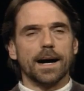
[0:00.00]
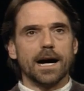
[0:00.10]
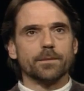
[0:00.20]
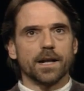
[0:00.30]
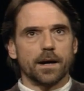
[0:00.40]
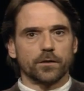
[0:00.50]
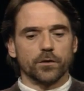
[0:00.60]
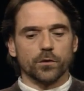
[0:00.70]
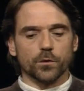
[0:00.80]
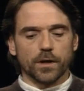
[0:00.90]
I'm an actor
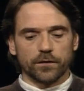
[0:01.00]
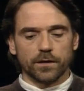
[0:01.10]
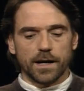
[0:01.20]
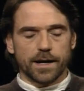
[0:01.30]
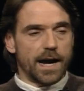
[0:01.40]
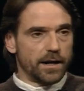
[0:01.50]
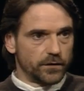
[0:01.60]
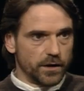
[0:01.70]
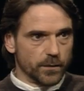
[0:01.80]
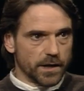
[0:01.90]
who doesn't like
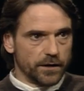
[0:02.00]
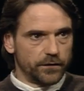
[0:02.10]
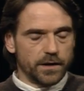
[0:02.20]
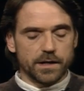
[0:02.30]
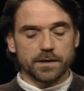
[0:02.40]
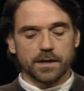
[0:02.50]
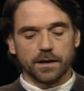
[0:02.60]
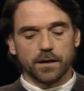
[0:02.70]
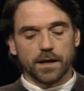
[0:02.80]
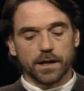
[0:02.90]
acting when I see it,
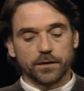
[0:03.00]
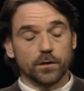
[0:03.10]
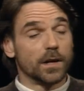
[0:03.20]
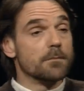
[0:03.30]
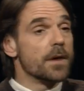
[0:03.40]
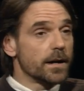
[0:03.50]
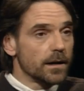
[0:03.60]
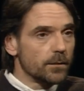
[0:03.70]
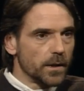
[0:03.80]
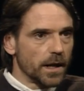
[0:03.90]
and I don't like makeup
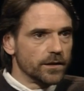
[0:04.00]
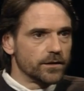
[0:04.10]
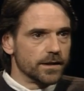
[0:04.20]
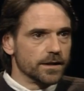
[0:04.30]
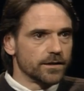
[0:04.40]
when I see it.